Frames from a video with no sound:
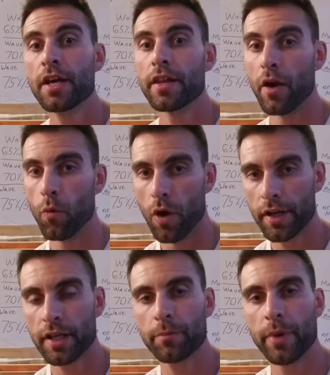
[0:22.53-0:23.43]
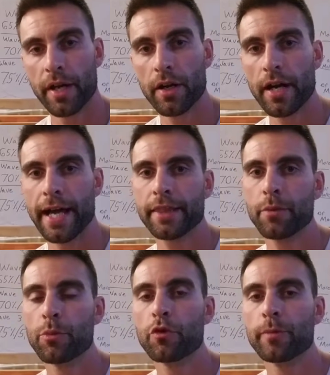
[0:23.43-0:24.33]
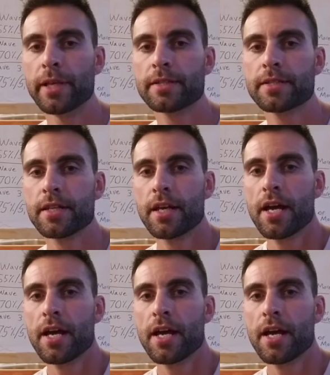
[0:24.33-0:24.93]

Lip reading: that want to get better at their movements